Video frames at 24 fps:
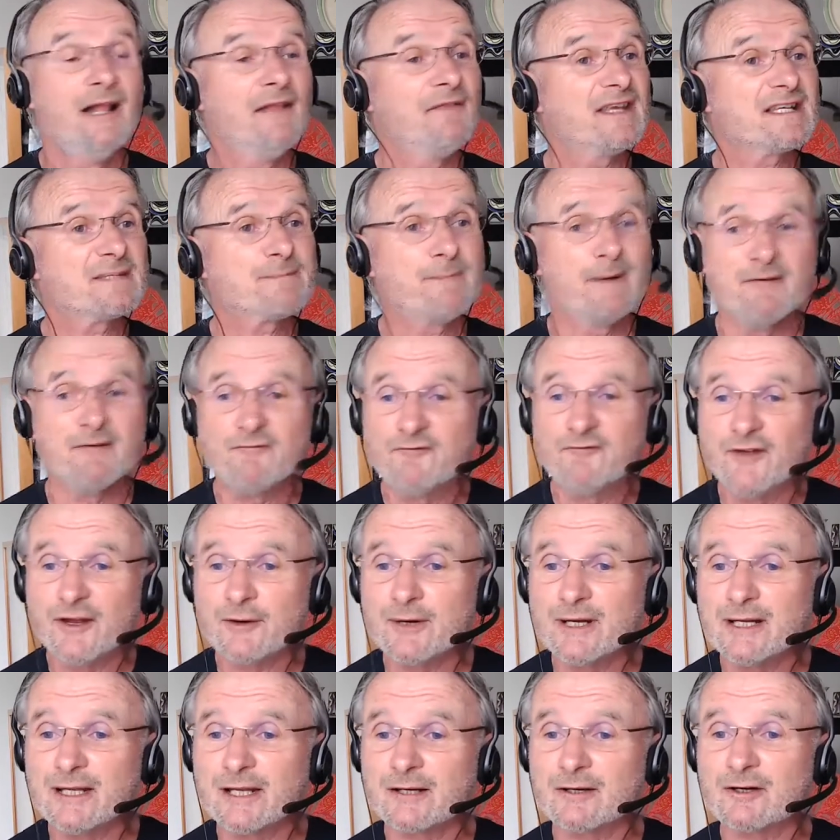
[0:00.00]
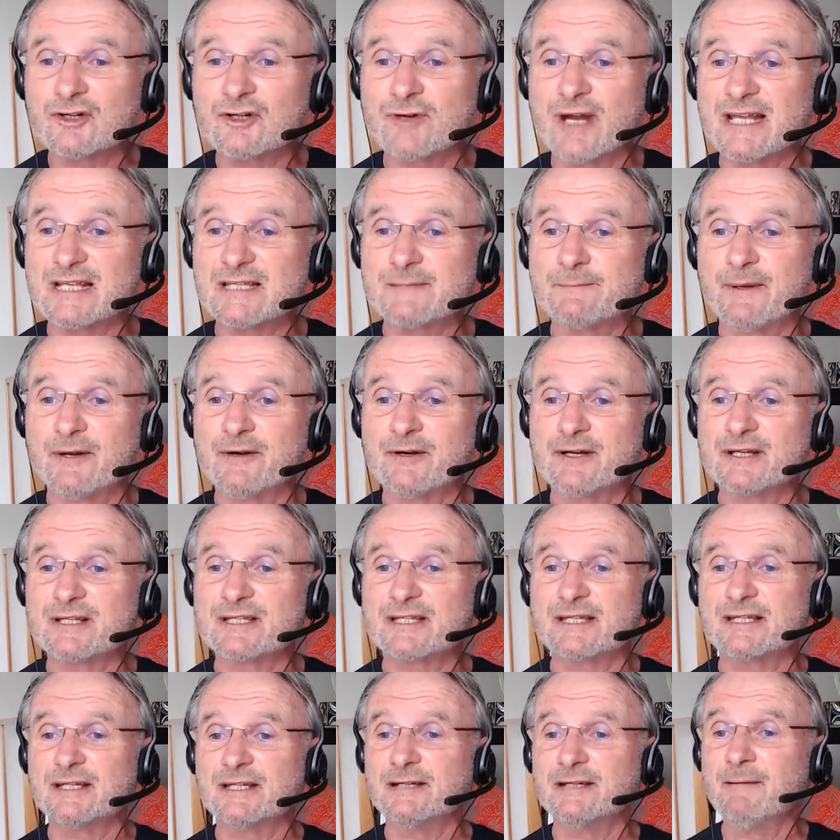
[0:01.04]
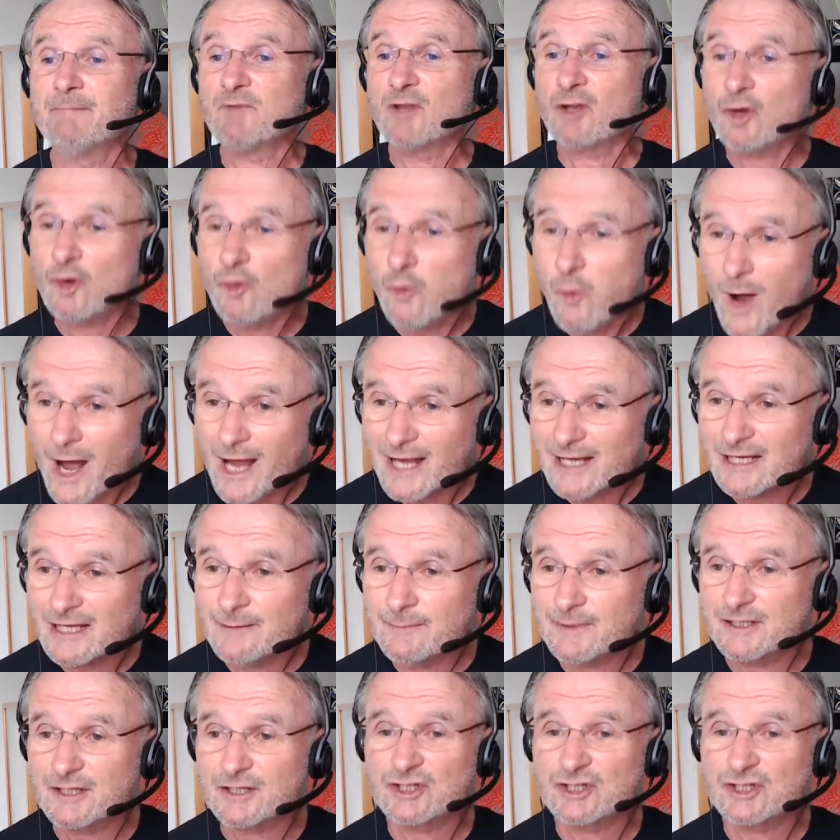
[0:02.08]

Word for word: There's been very little transparency, quite limited